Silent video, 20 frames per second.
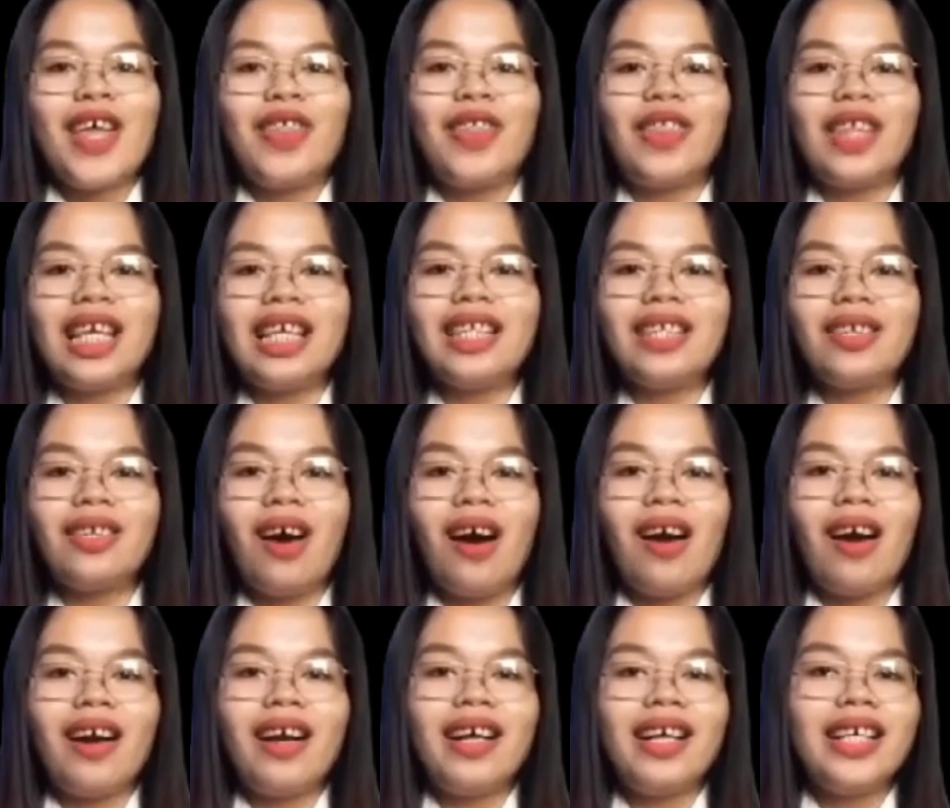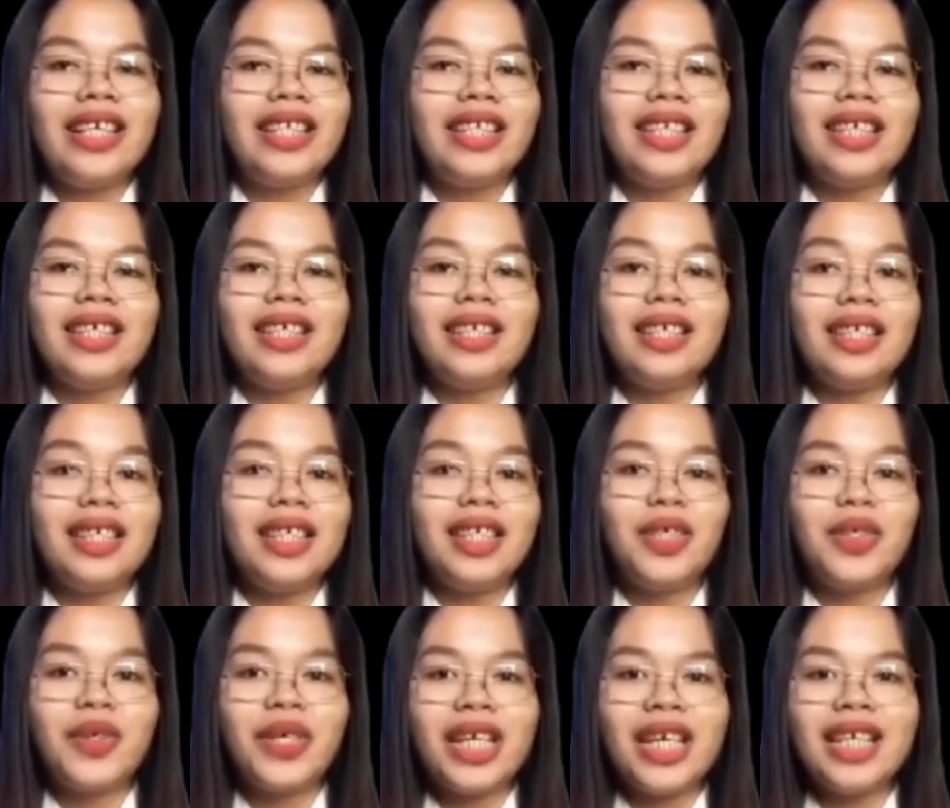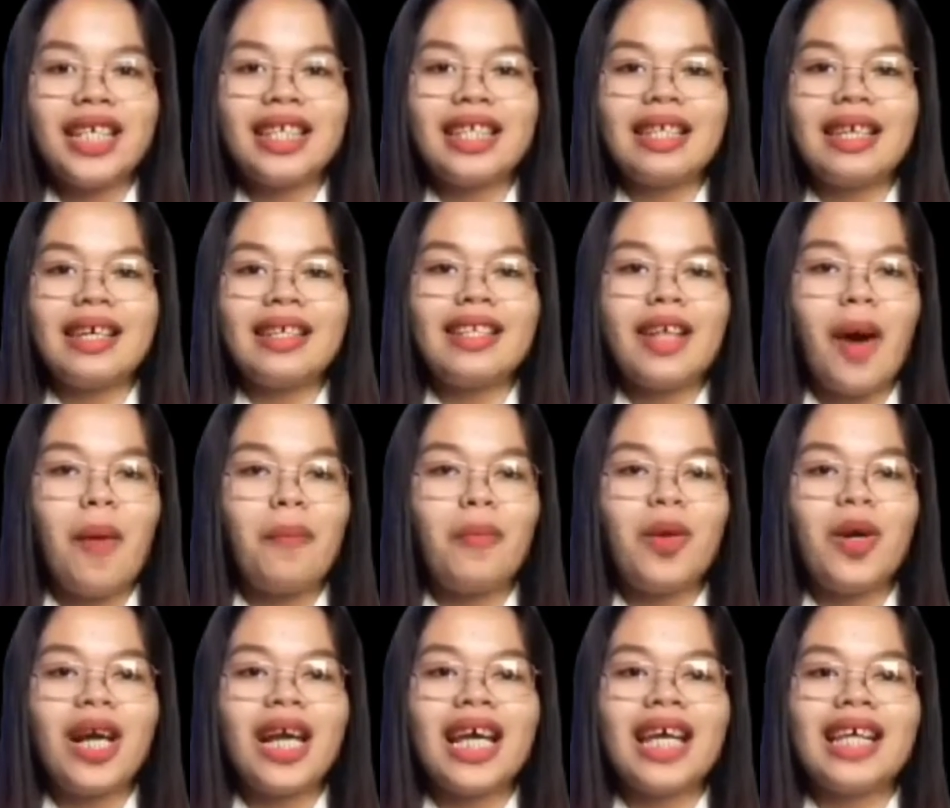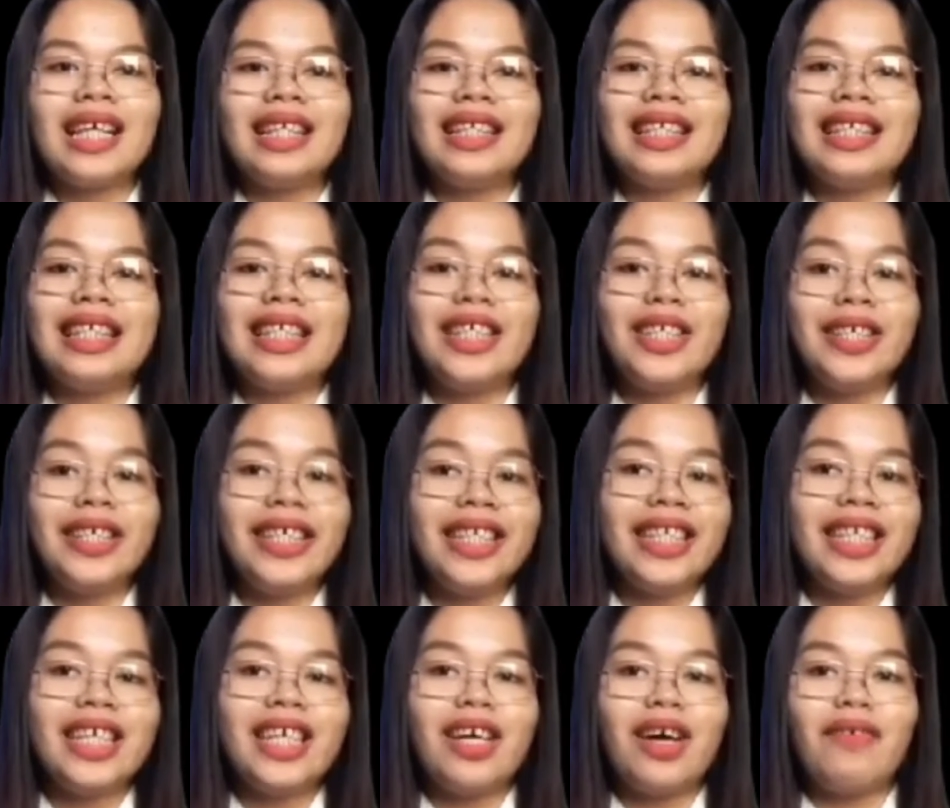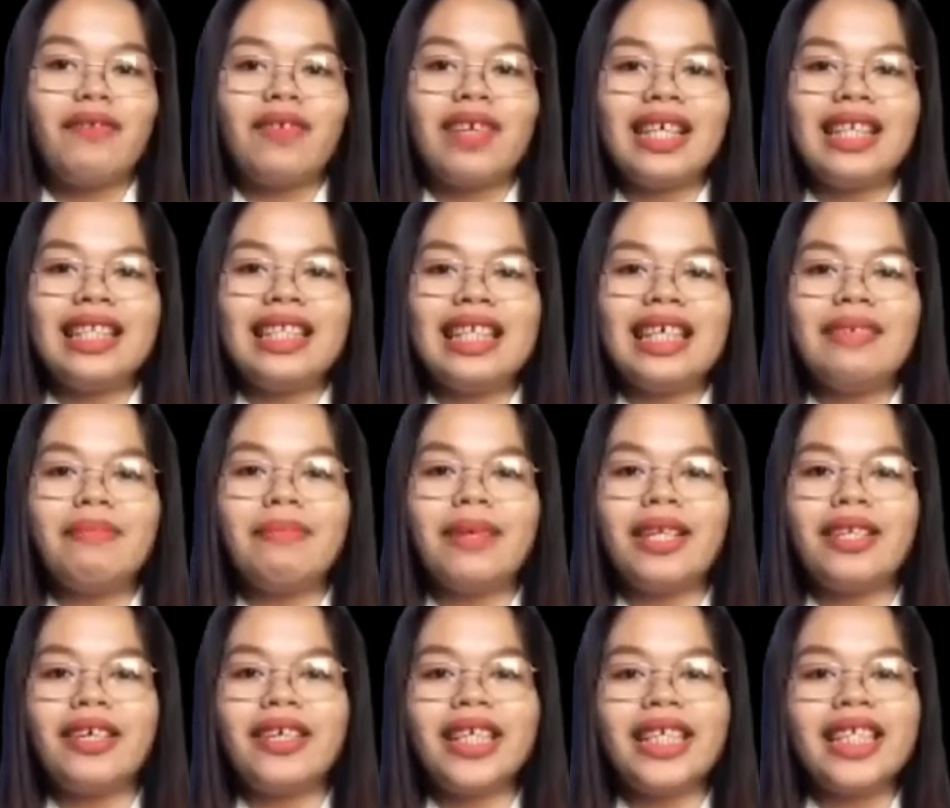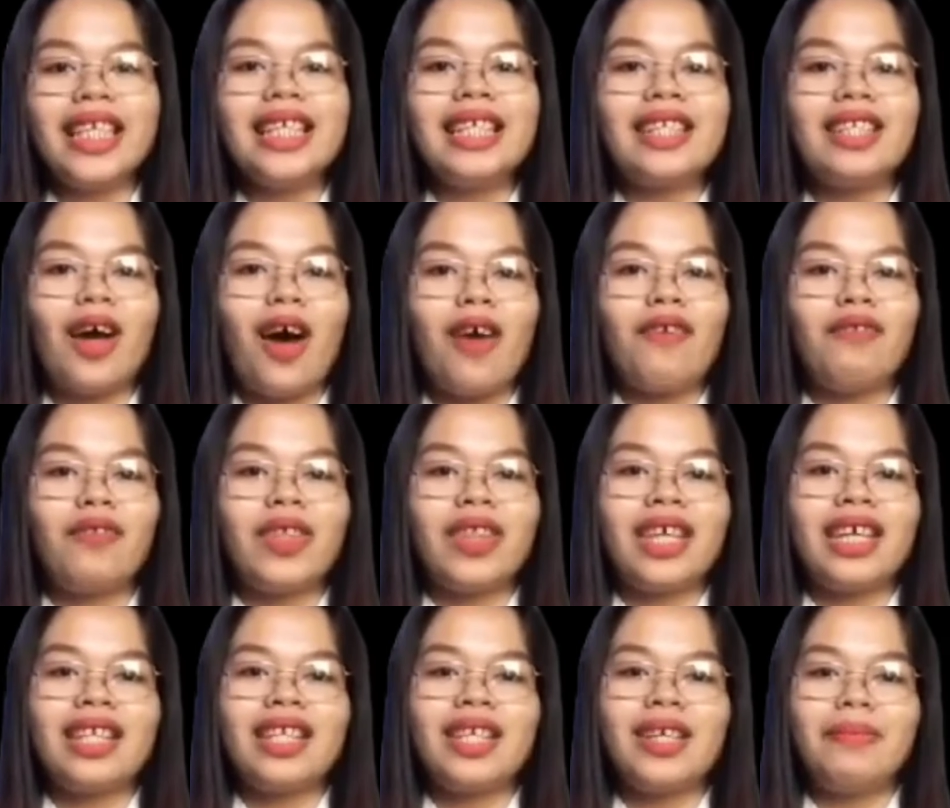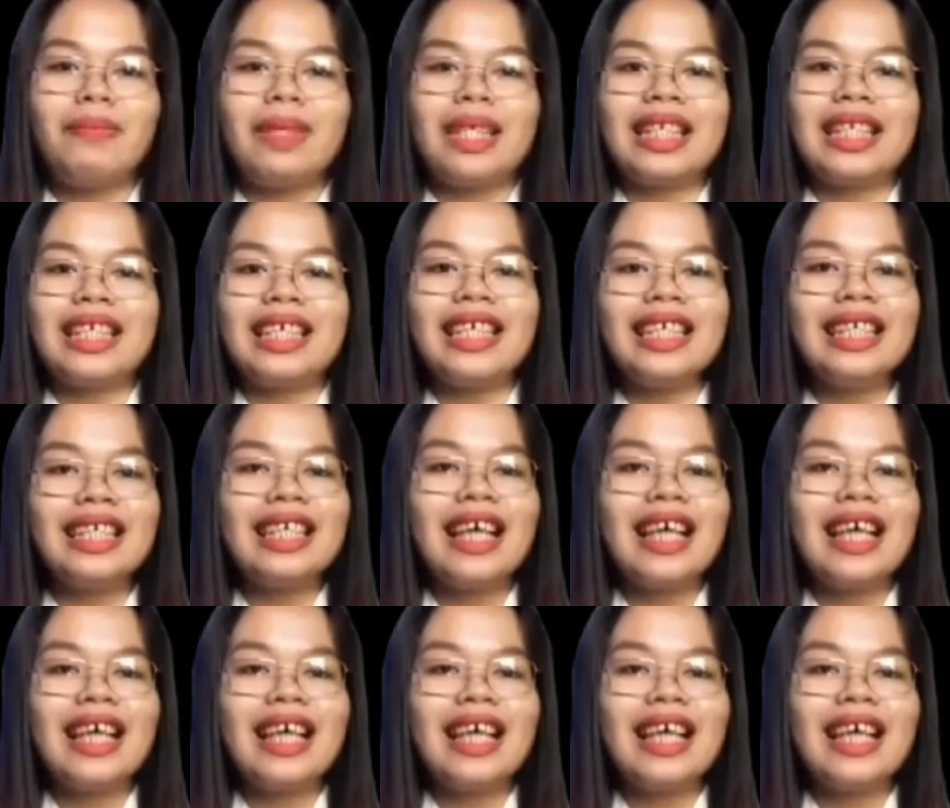These are to increase the number and seniority of ethnic minority staff within your business,